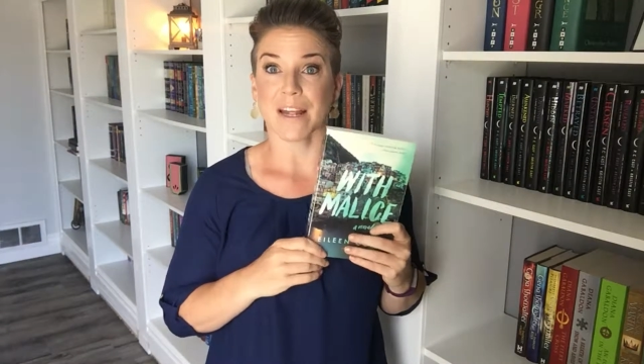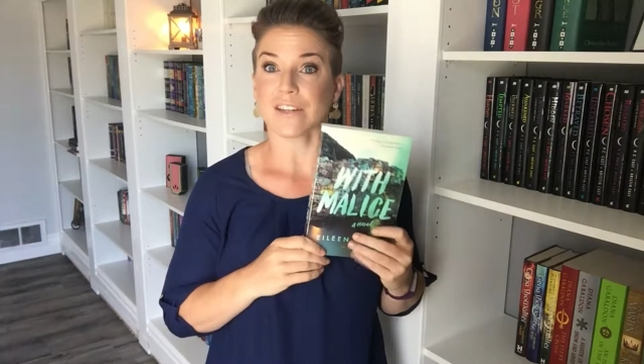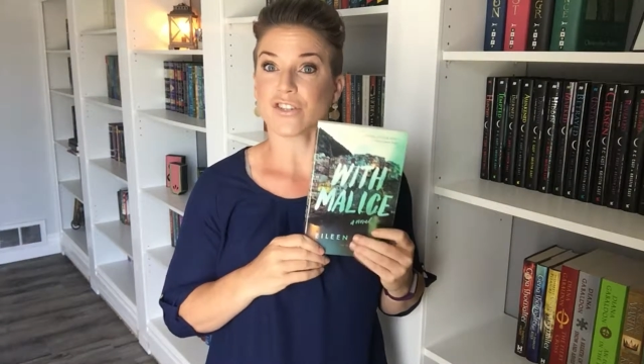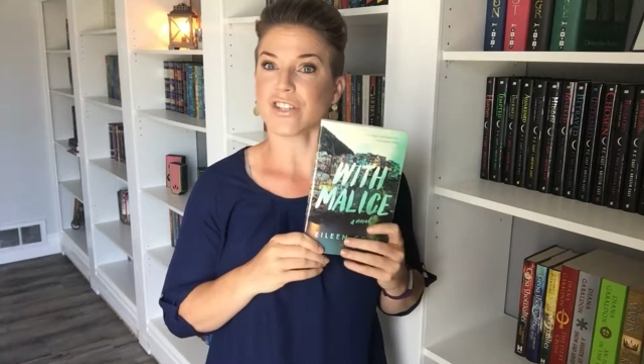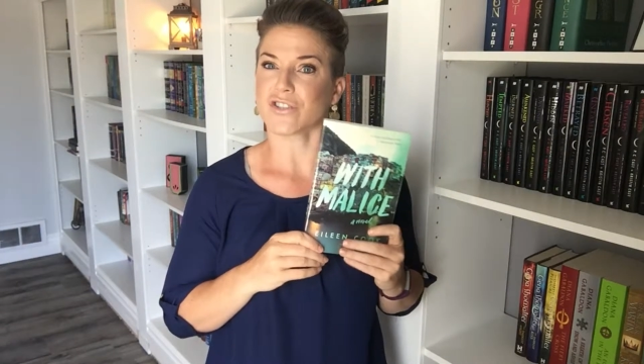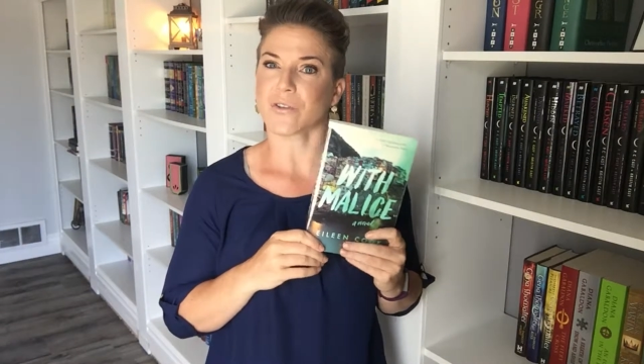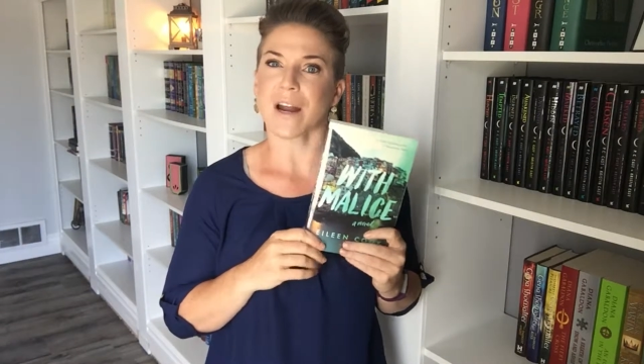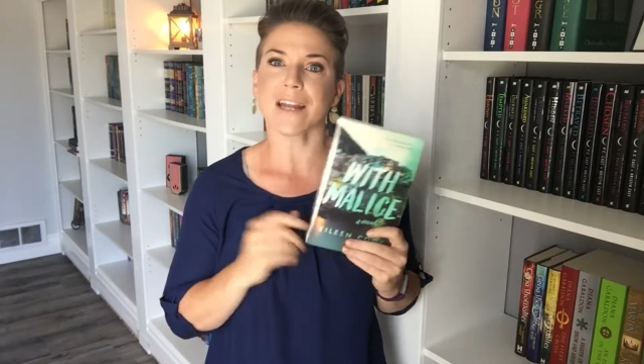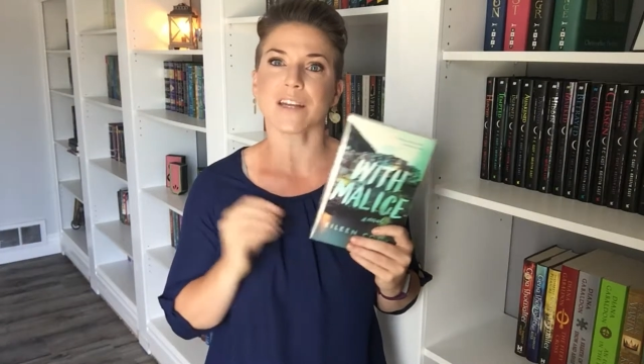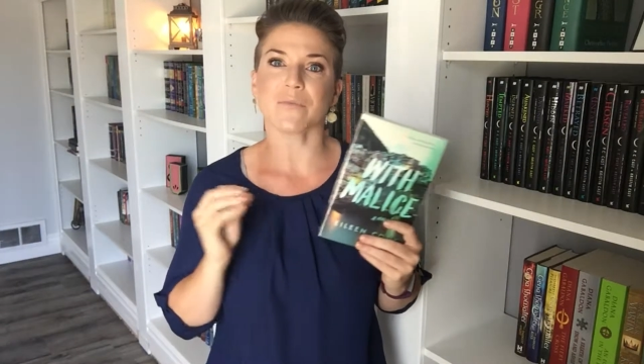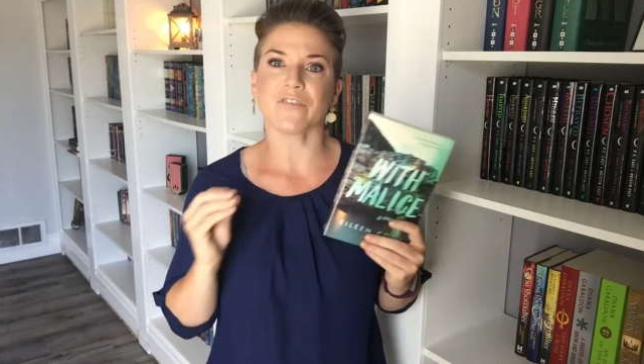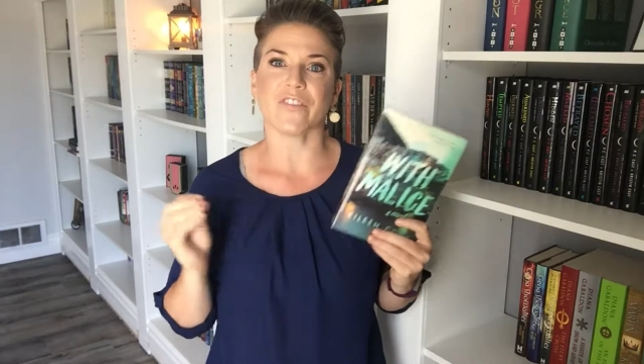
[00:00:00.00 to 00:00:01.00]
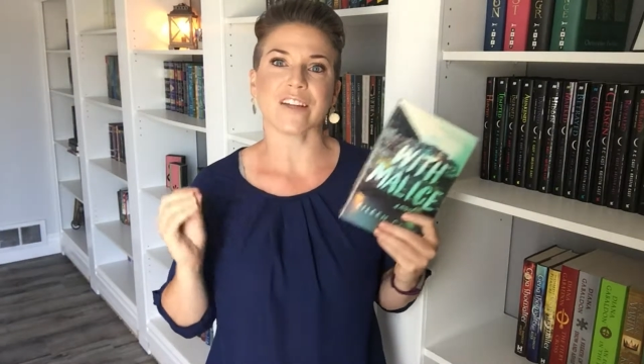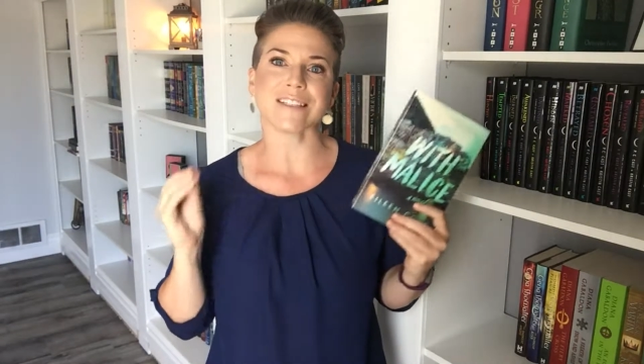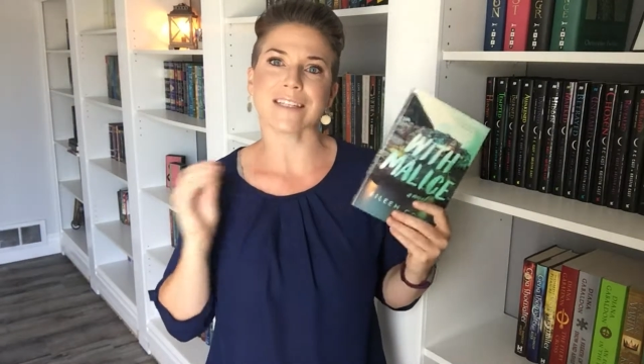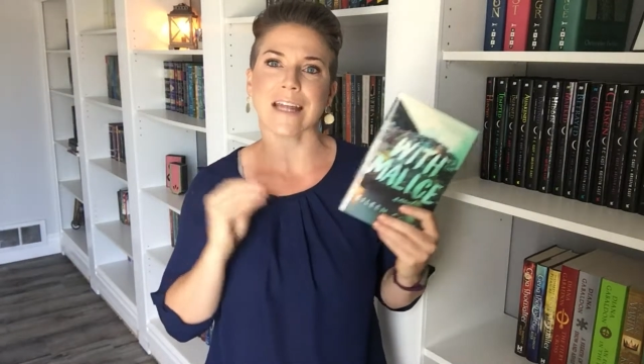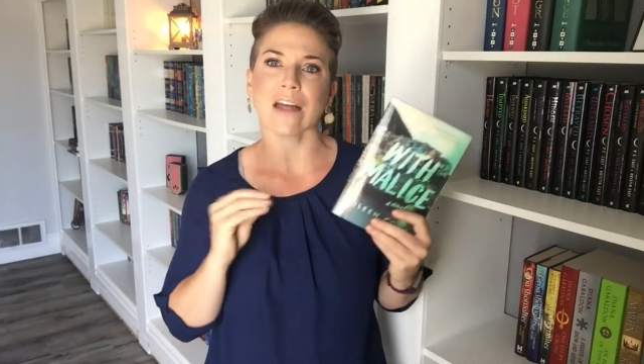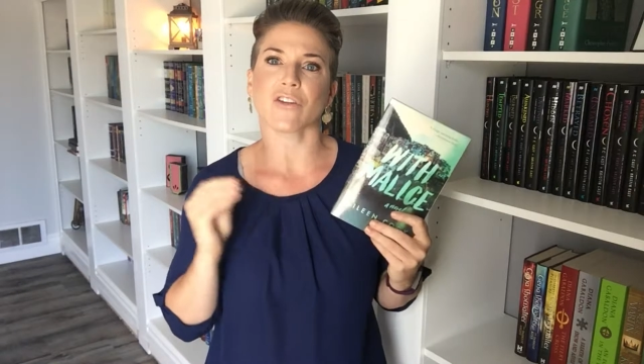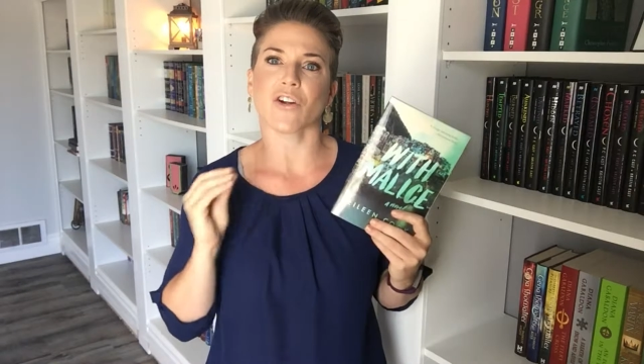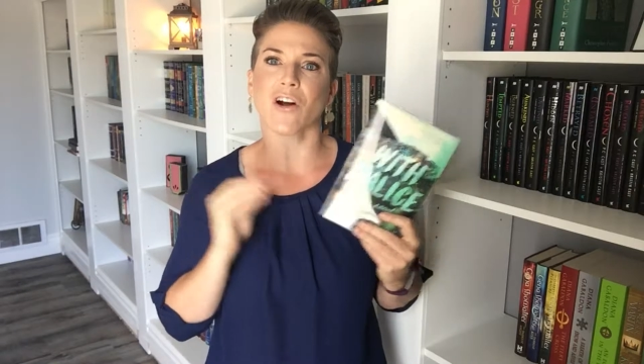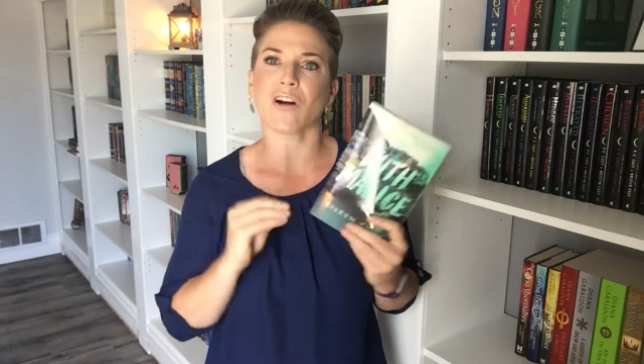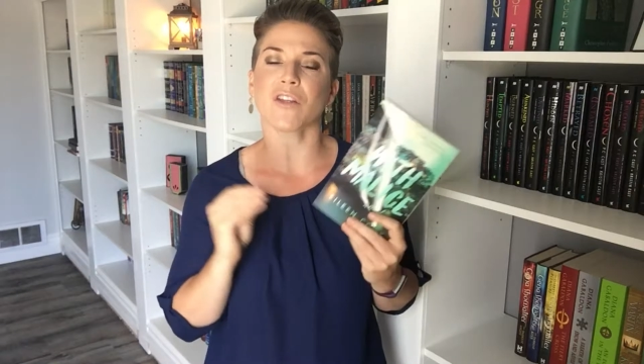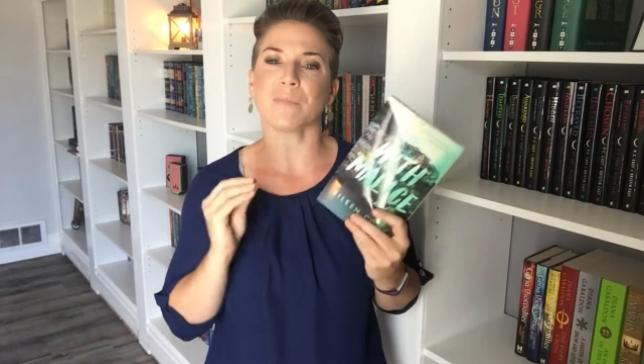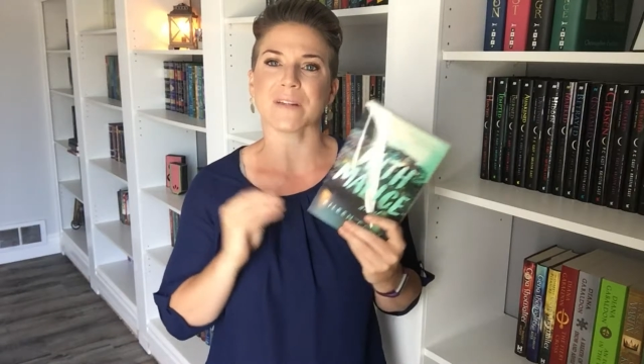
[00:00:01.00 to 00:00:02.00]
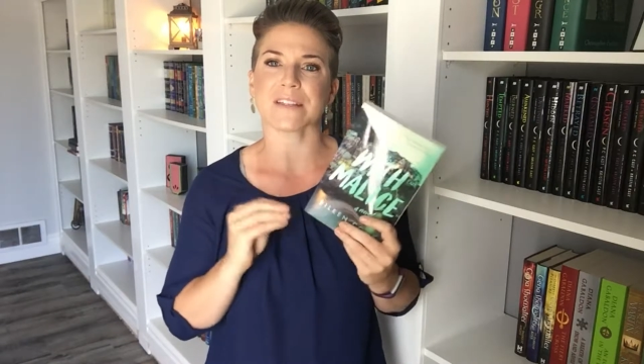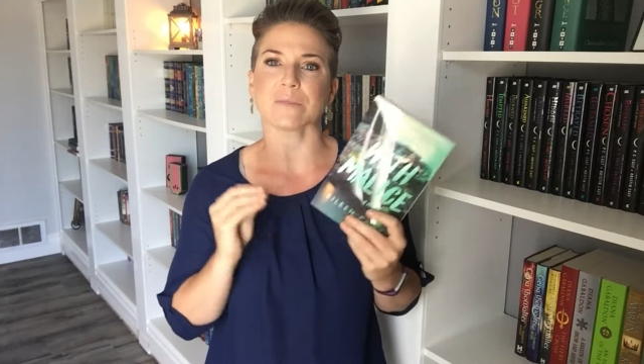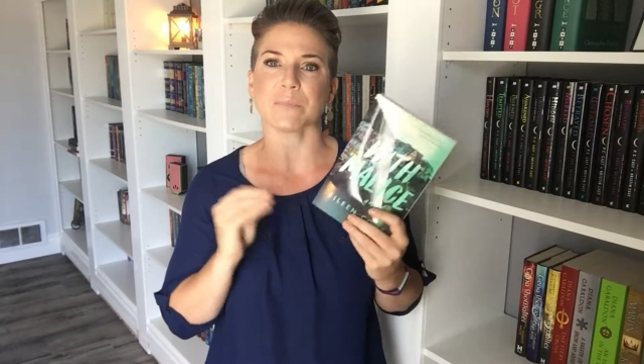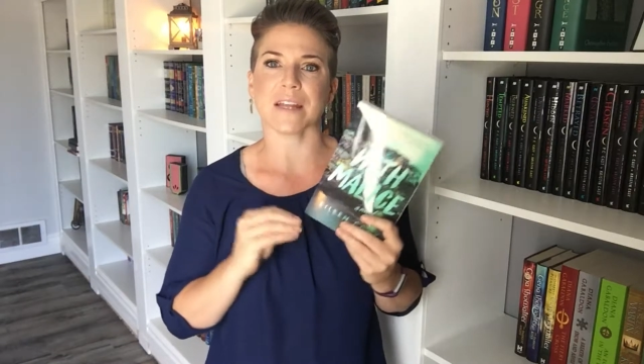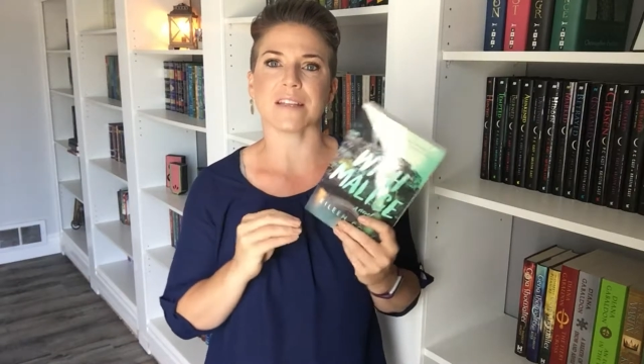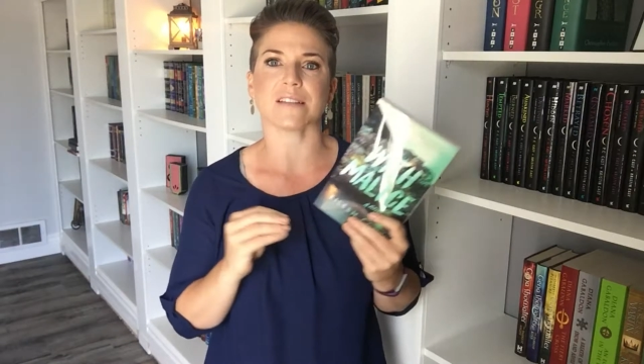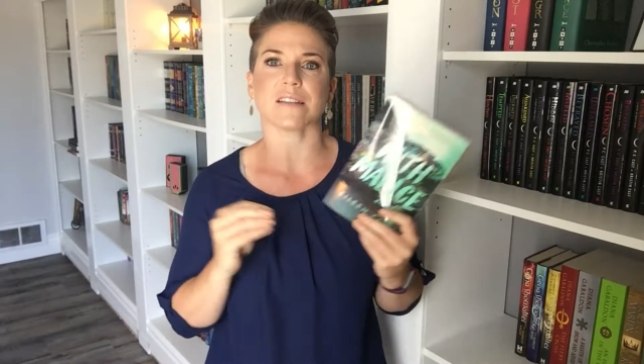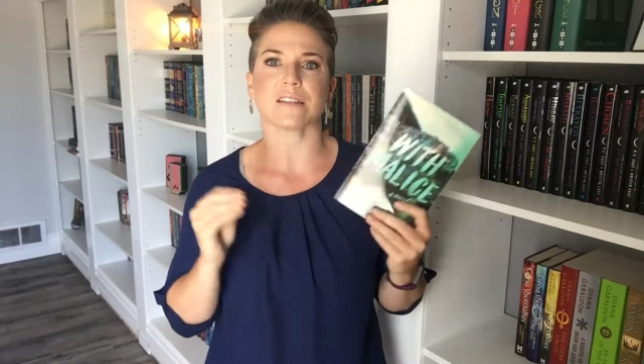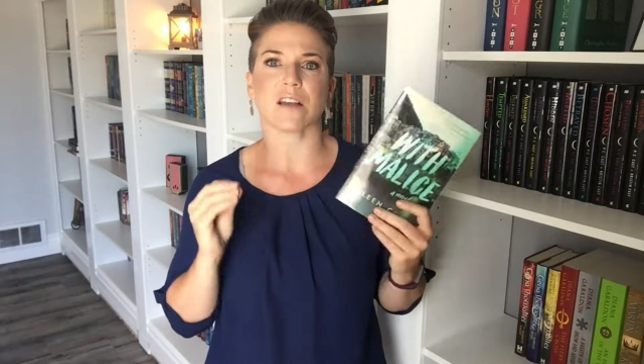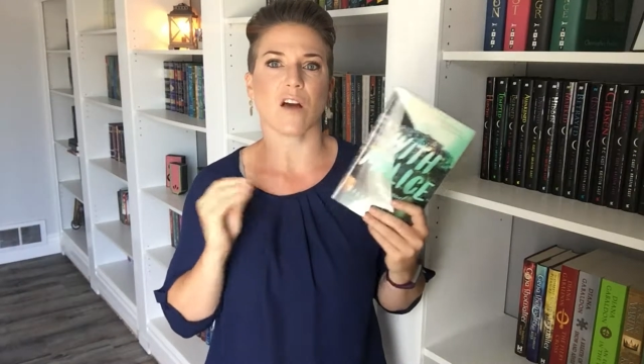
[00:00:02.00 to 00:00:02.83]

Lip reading: and she's trying to fit together all the bits and pieces